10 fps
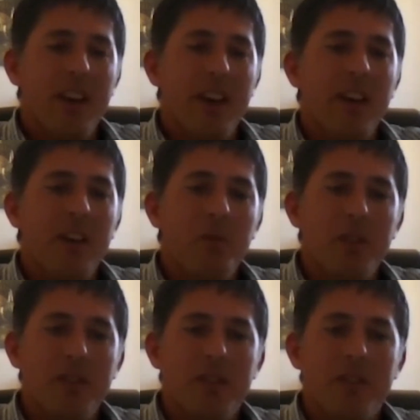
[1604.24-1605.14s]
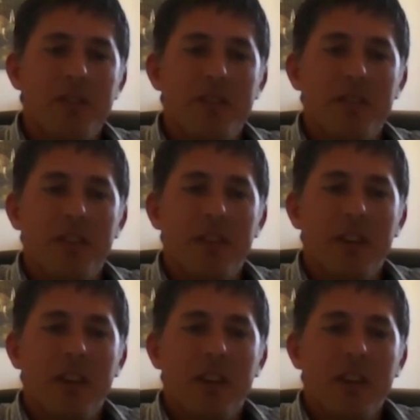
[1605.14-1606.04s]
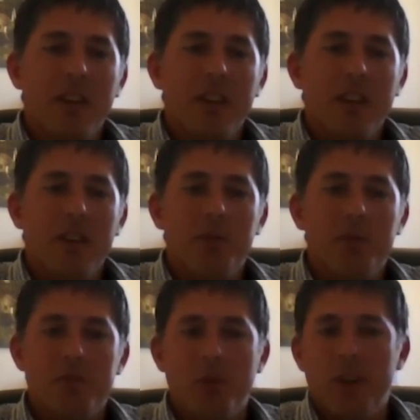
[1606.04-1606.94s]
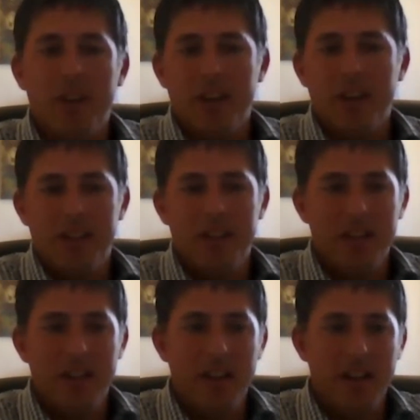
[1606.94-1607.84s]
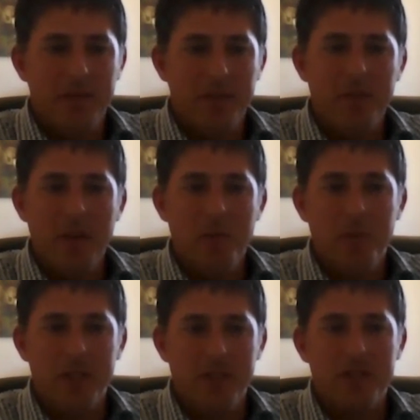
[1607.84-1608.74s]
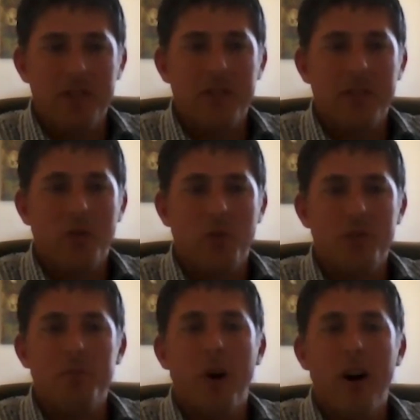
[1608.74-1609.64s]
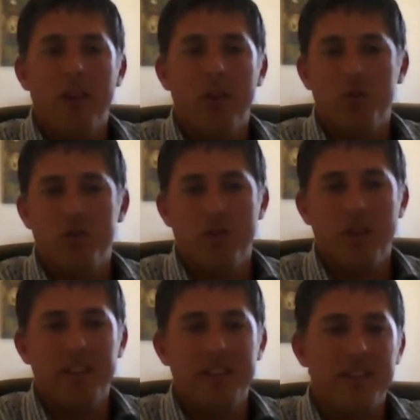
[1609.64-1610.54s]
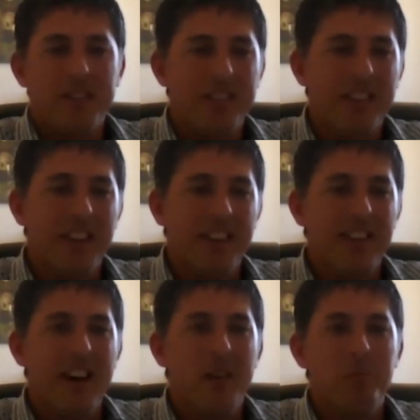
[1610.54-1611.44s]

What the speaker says: He was working in a family business called Spiral Drillers, and